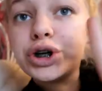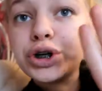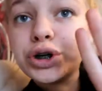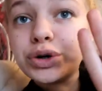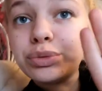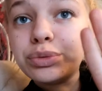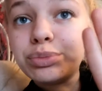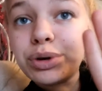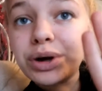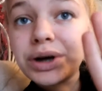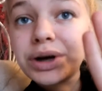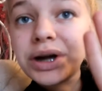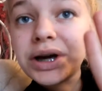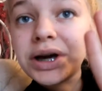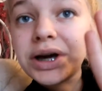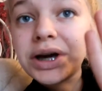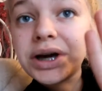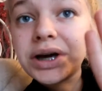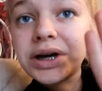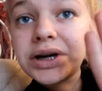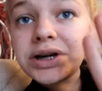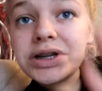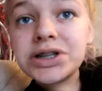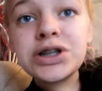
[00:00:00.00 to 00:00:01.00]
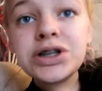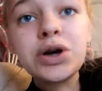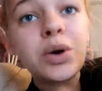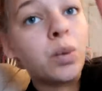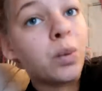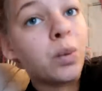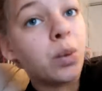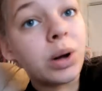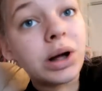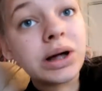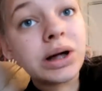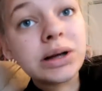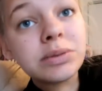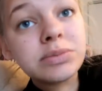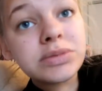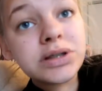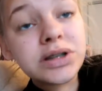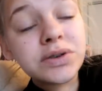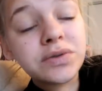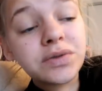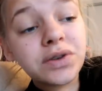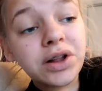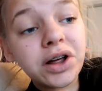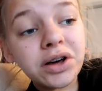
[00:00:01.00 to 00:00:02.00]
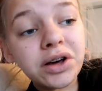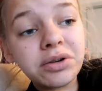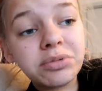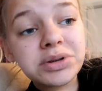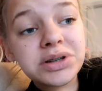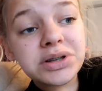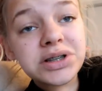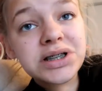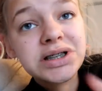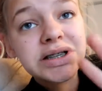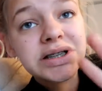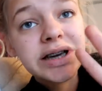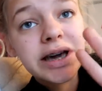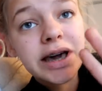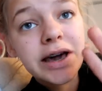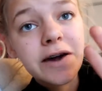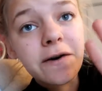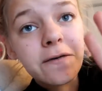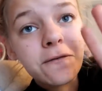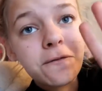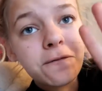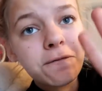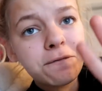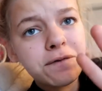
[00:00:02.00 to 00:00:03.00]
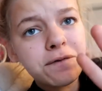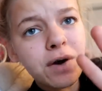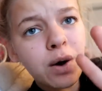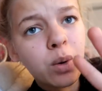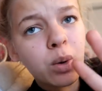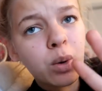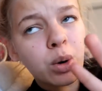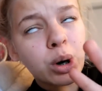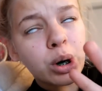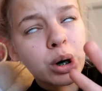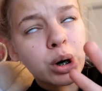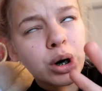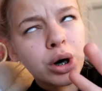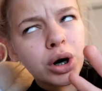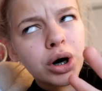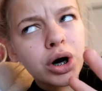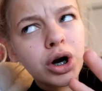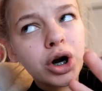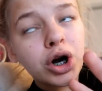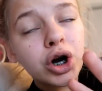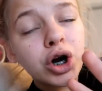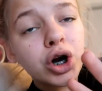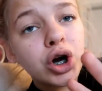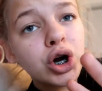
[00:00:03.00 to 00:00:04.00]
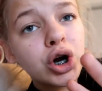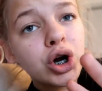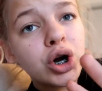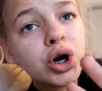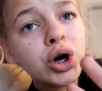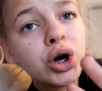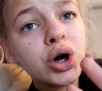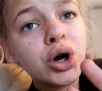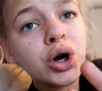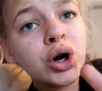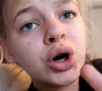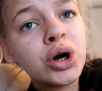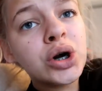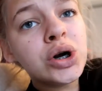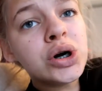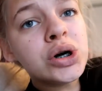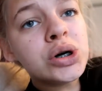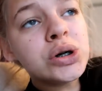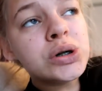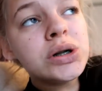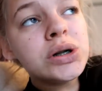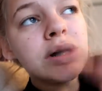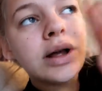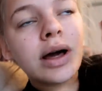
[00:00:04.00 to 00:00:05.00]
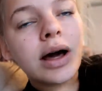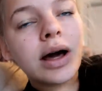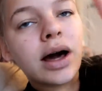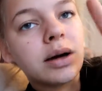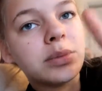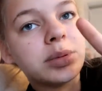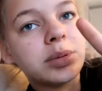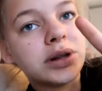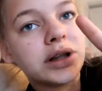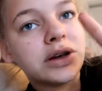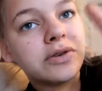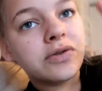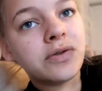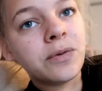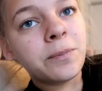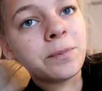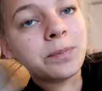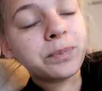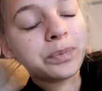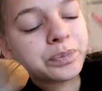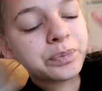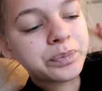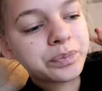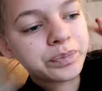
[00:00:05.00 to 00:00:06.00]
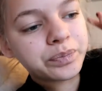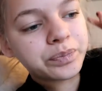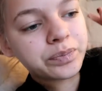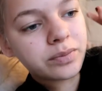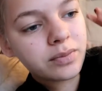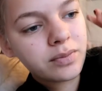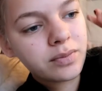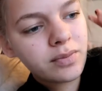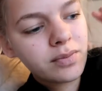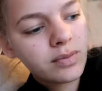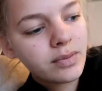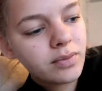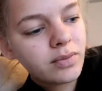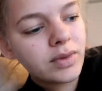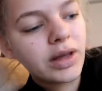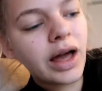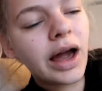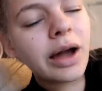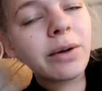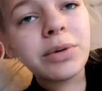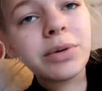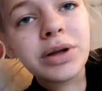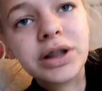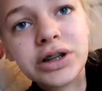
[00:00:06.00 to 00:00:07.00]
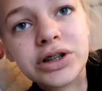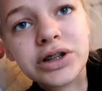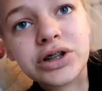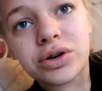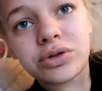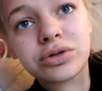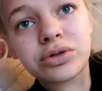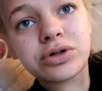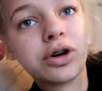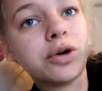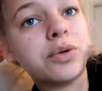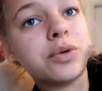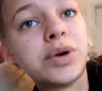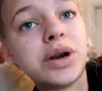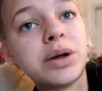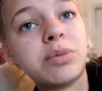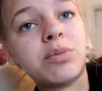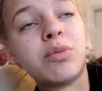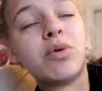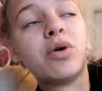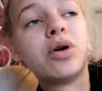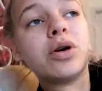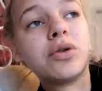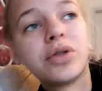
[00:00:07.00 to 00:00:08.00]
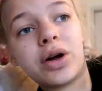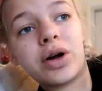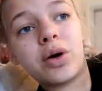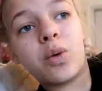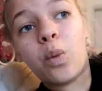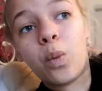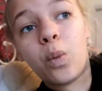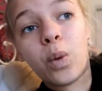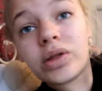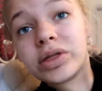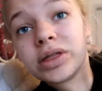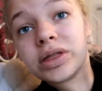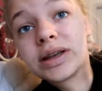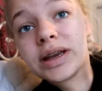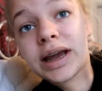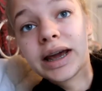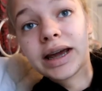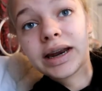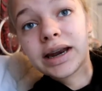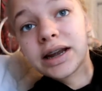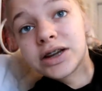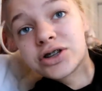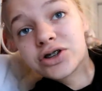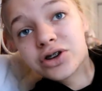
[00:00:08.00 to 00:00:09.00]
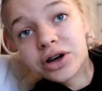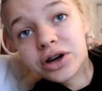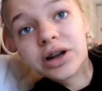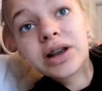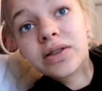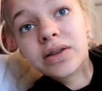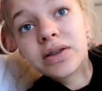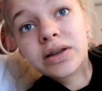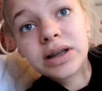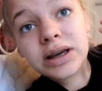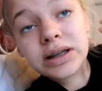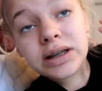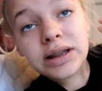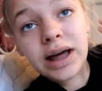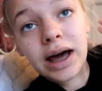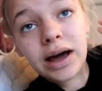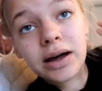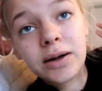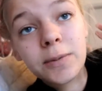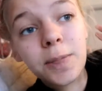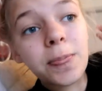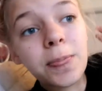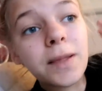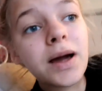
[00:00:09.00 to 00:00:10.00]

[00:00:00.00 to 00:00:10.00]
Good morning guys, welcome to Vlogmas Day 4, I believe. I really don't know anymore like what the date is or anything like that.